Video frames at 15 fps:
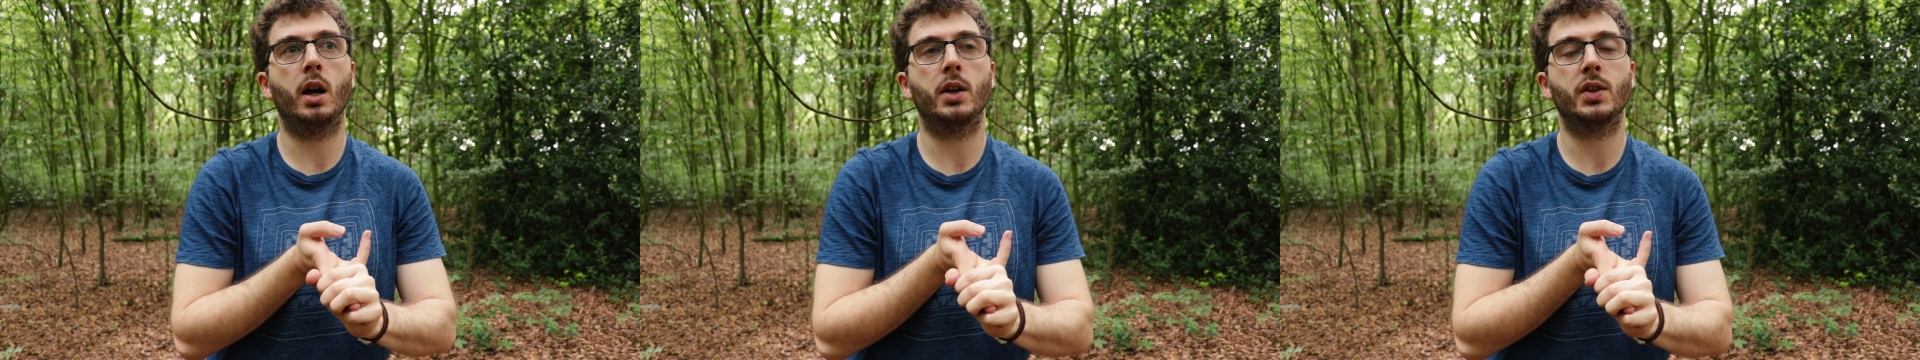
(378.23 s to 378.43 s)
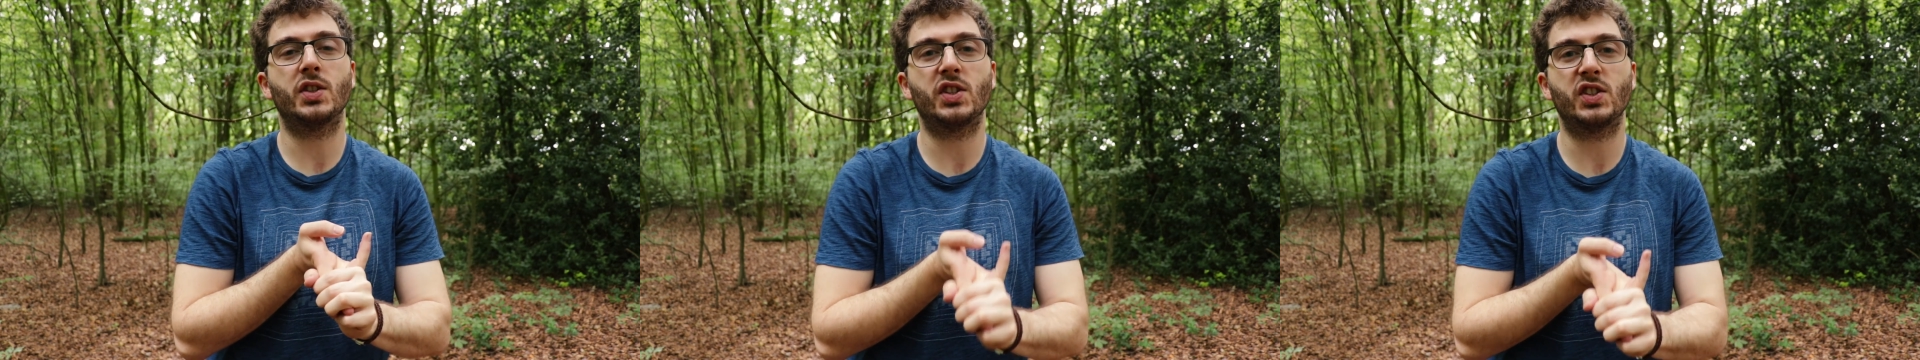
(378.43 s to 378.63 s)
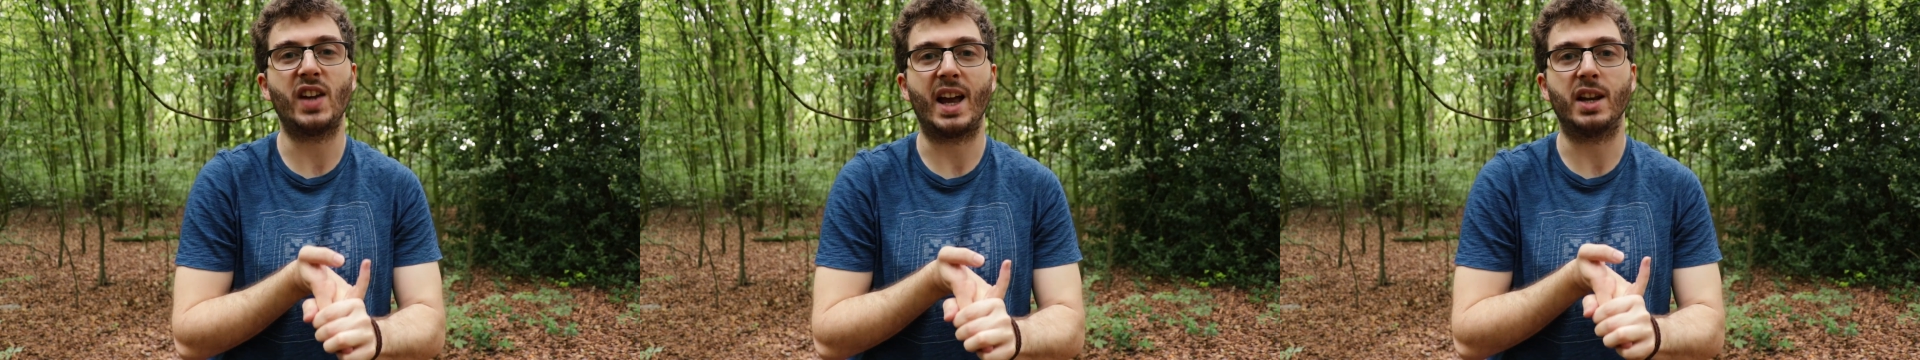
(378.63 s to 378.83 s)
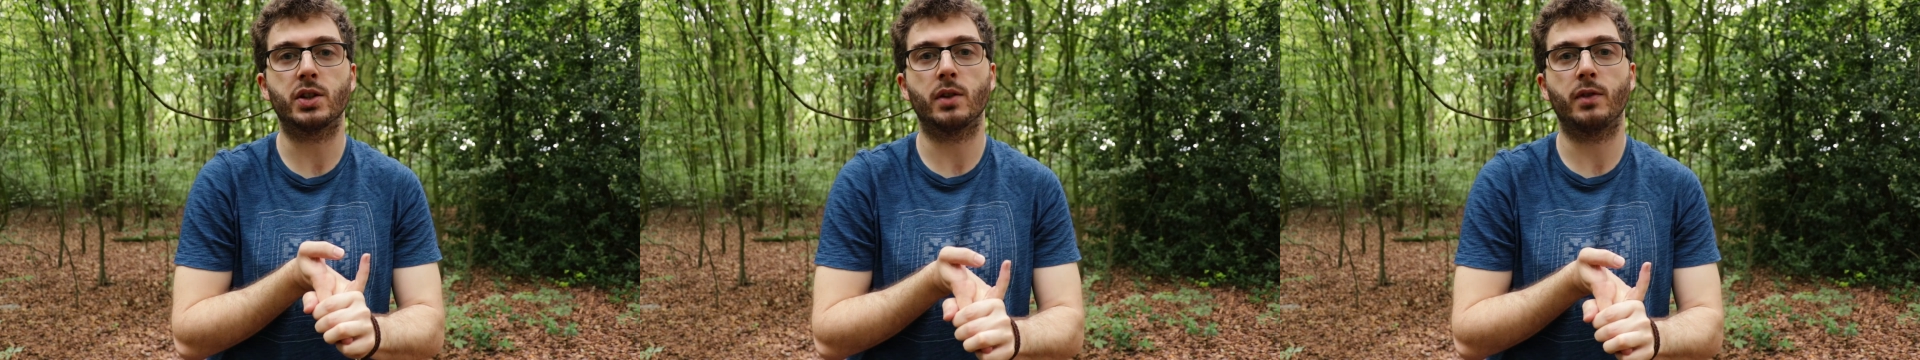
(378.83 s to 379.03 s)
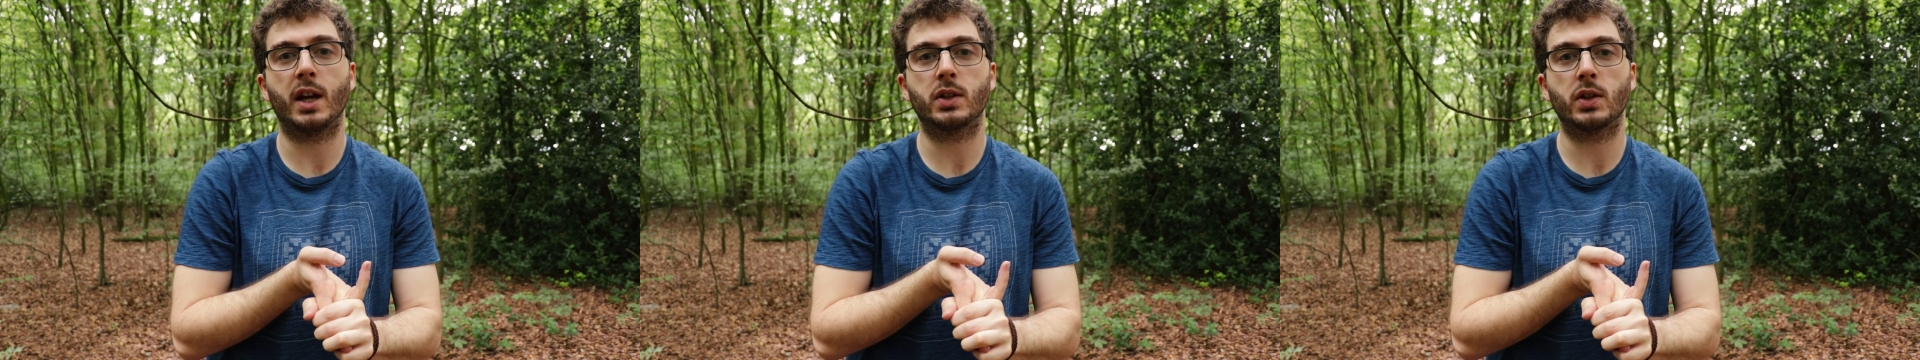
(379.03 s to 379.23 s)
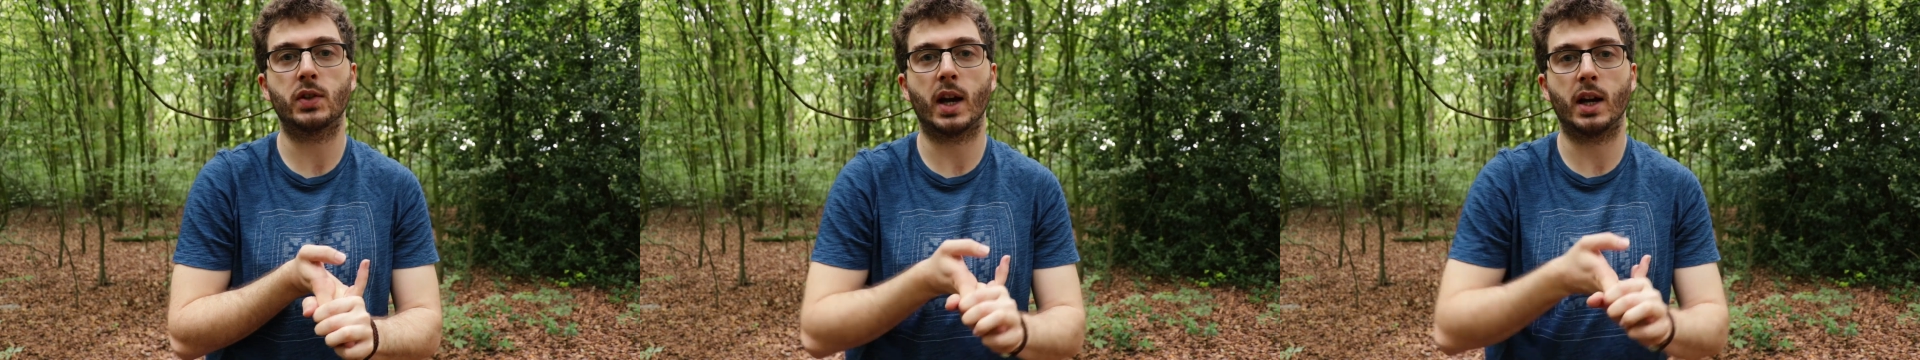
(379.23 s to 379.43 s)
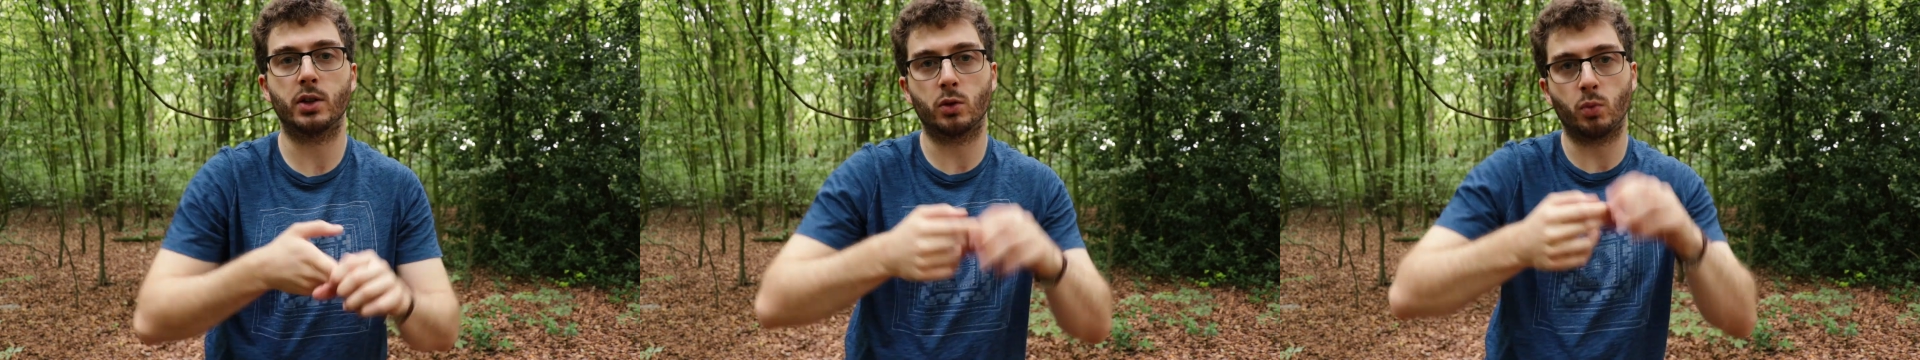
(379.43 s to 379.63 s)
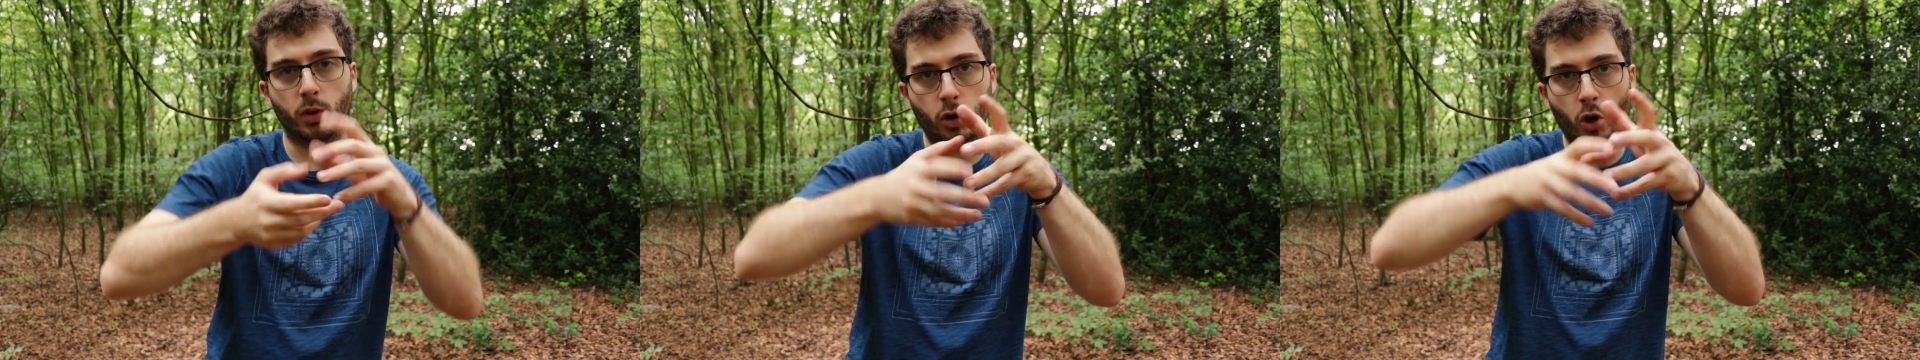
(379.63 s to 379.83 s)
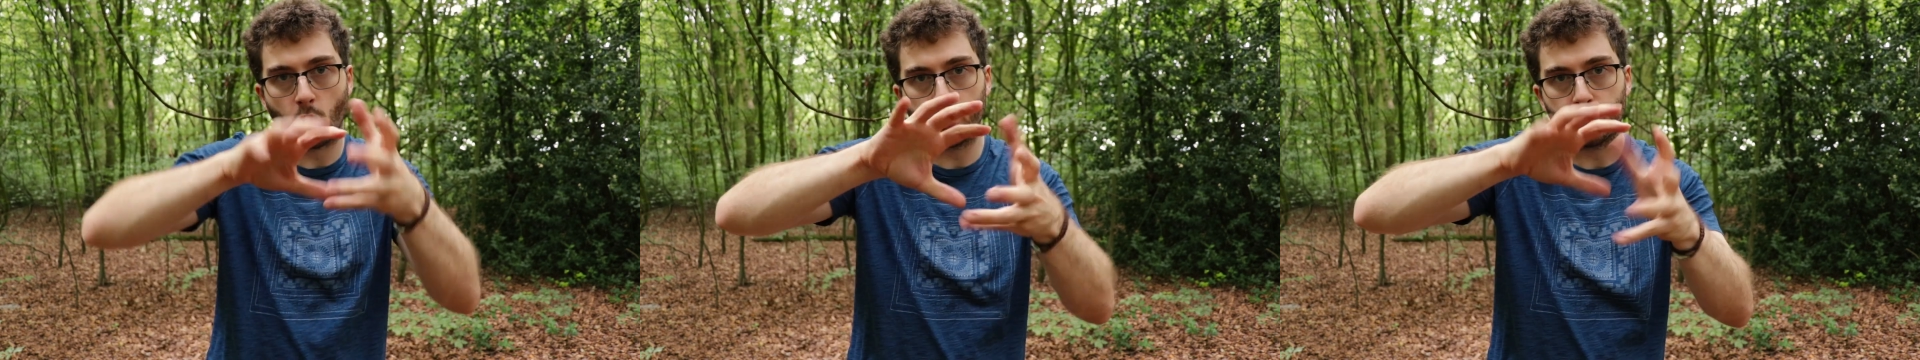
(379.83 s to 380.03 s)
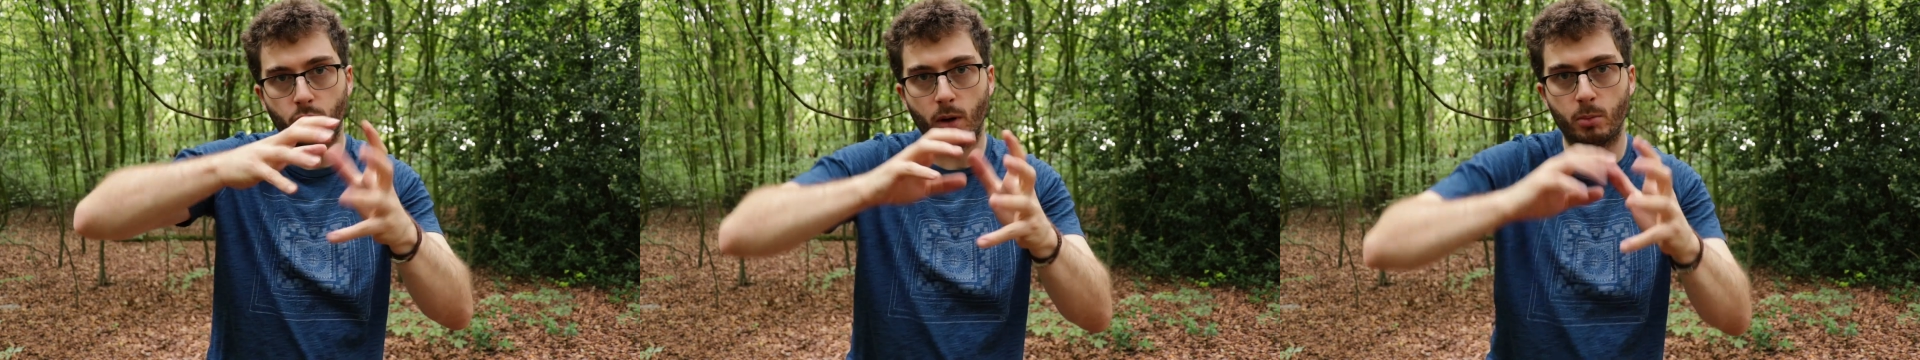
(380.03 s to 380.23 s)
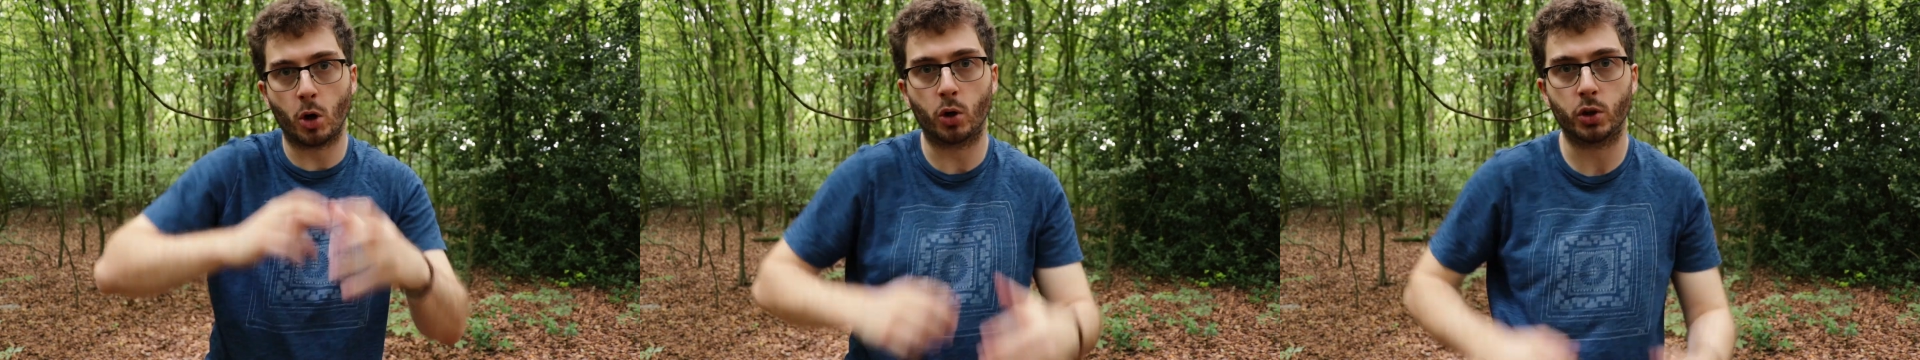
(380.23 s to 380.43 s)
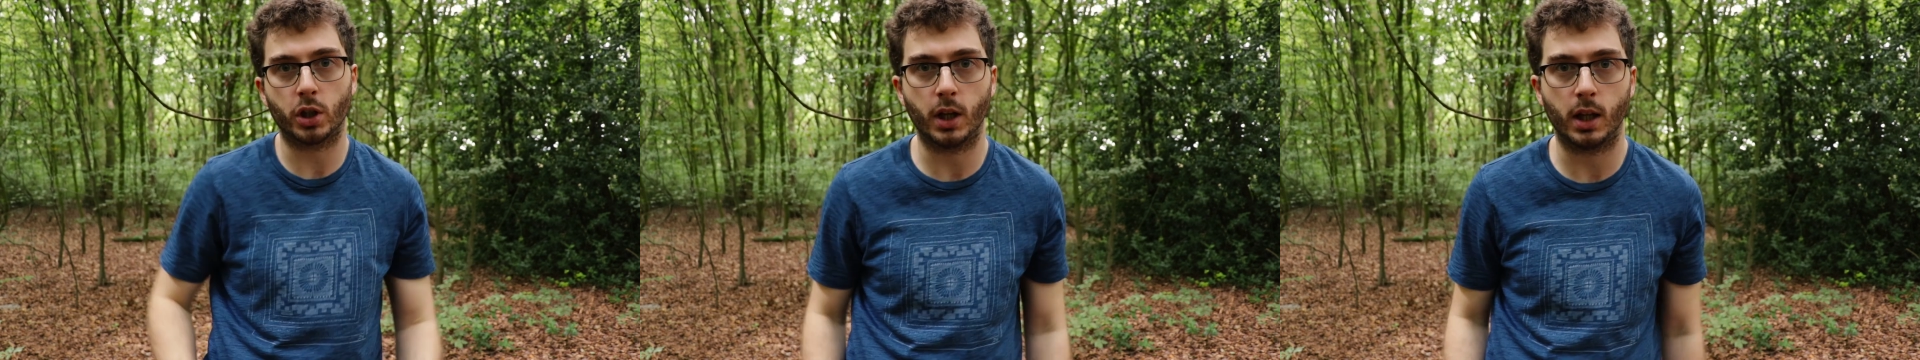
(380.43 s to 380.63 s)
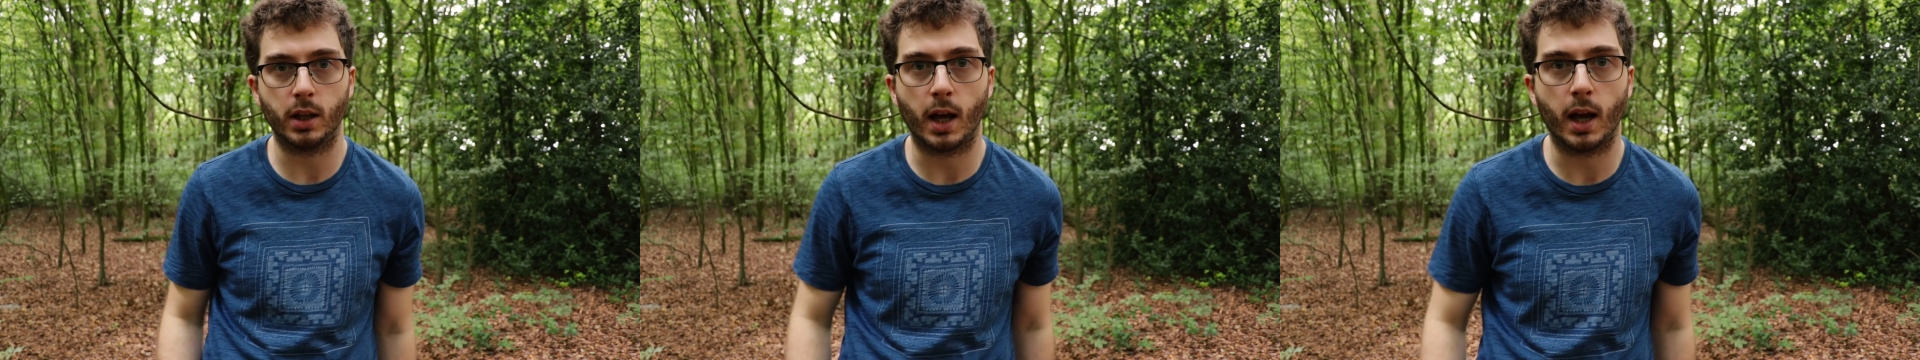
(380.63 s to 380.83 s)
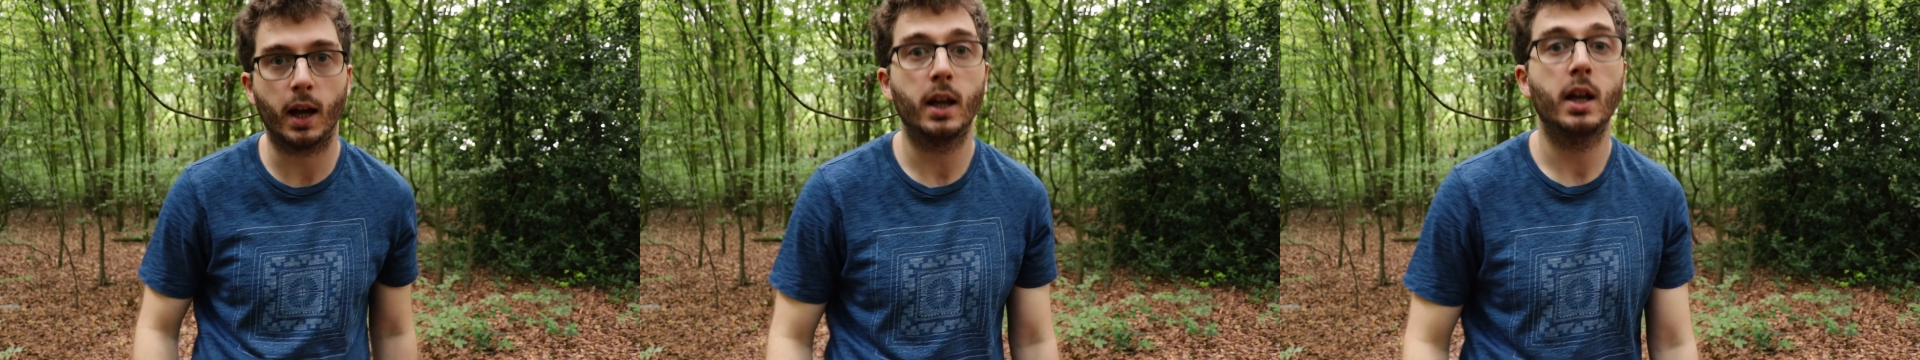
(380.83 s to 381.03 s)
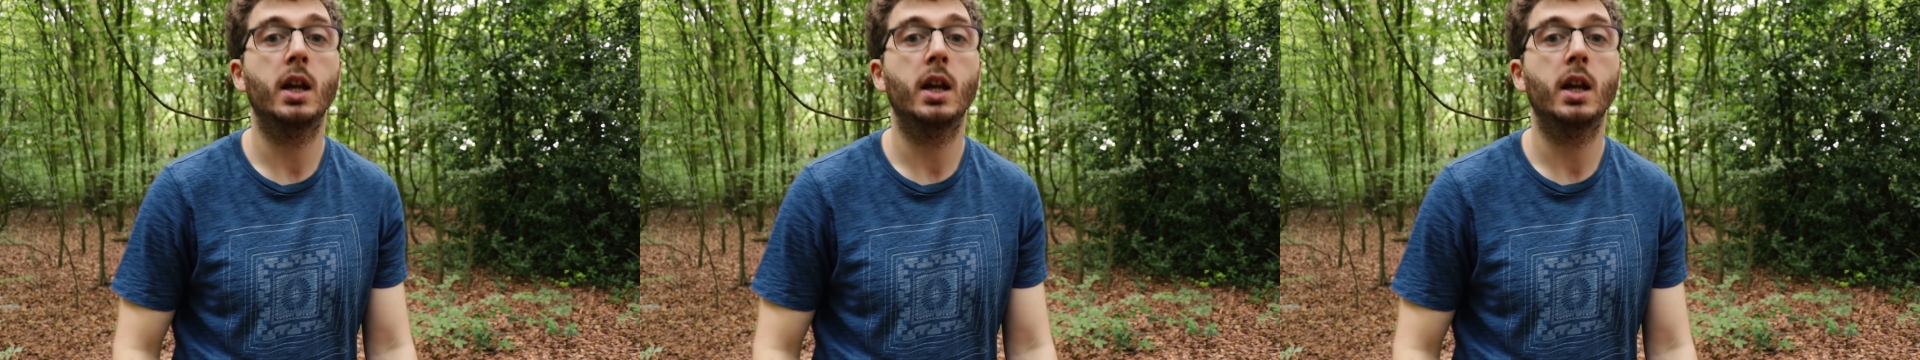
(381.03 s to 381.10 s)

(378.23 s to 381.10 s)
sets of exercises with contrary motion in there,